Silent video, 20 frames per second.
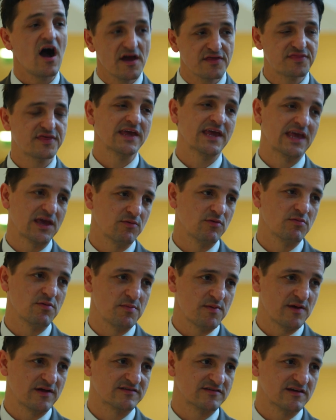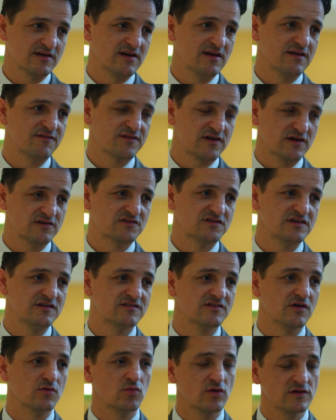I think it would be better if
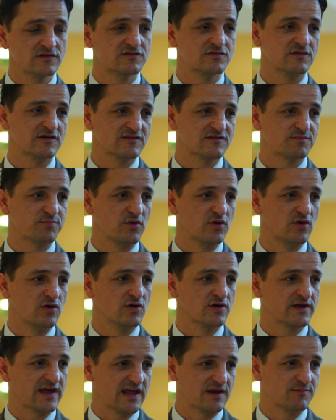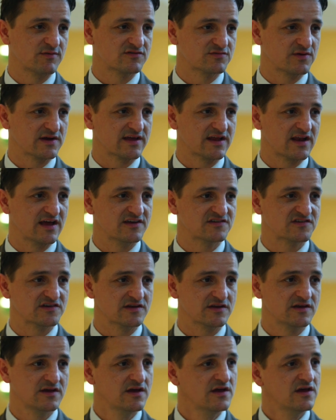countries that want to explore cannabis
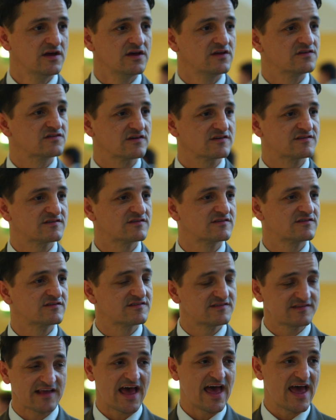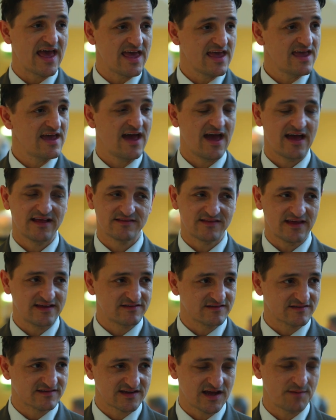regulation just say, they
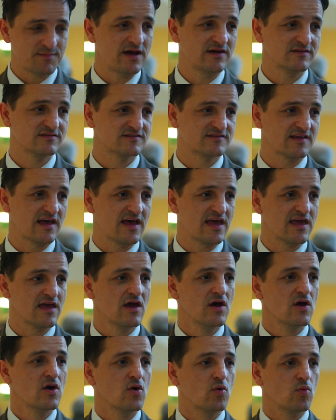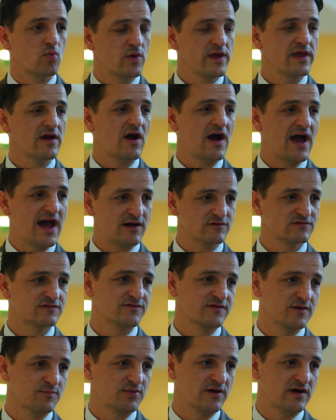just come out and say, we are out
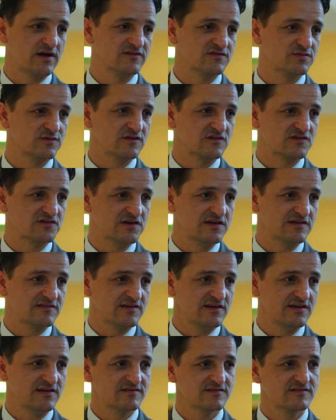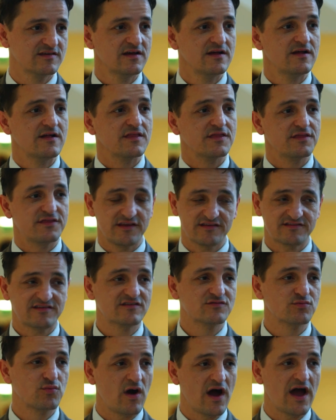of compliance with the treaties. This
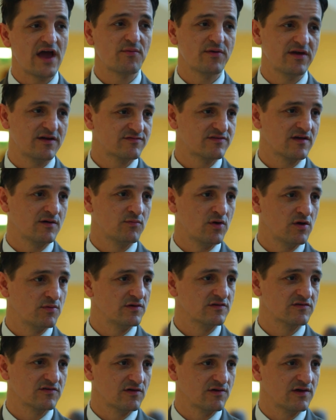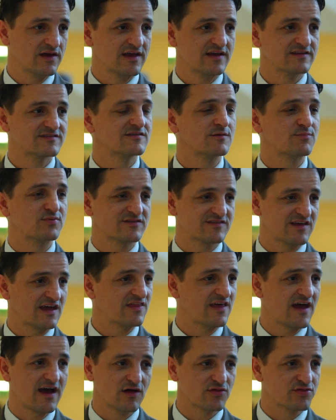is why we have done what we're doing. It's to
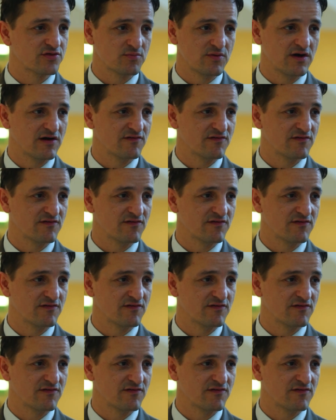protect the health and